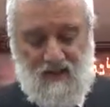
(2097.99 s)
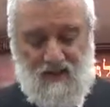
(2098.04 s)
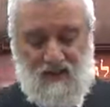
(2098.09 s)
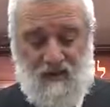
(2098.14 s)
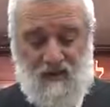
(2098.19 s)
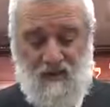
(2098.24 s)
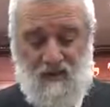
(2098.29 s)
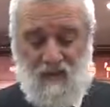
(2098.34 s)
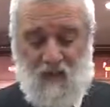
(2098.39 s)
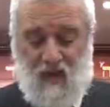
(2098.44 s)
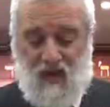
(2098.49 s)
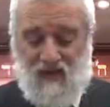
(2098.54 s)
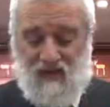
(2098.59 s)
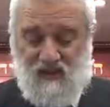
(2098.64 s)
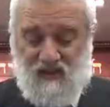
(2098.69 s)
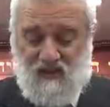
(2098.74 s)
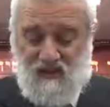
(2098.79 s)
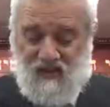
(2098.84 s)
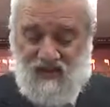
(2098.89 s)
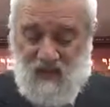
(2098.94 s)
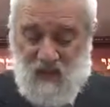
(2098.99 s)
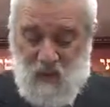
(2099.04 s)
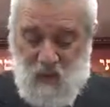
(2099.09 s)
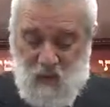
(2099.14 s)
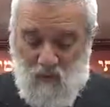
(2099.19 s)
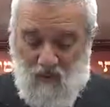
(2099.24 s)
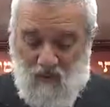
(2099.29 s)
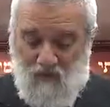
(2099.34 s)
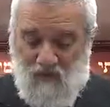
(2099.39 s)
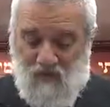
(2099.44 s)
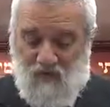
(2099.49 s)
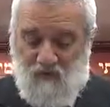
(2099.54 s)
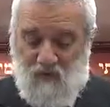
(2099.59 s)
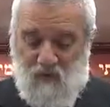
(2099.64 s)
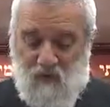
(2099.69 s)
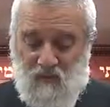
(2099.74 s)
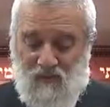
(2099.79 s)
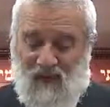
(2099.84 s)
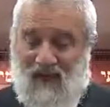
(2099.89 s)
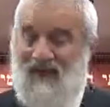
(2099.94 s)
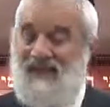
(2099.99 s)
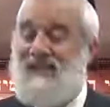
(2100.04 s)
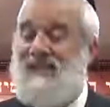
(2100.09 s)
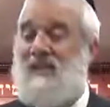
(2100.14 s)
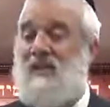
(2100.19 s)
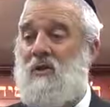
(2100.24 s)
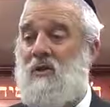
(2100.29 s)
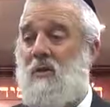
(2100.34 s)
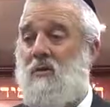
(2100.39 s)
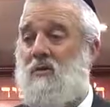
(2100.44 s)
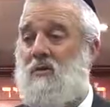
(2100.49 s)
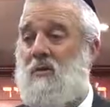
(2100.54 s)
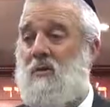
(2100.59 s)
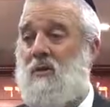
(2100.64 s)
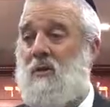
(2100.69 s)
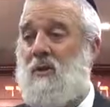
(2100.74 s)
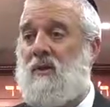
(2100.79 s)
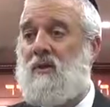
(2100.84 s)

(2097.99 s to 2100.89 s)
The embrace is the kiyuma mitzvot ma'asiyot.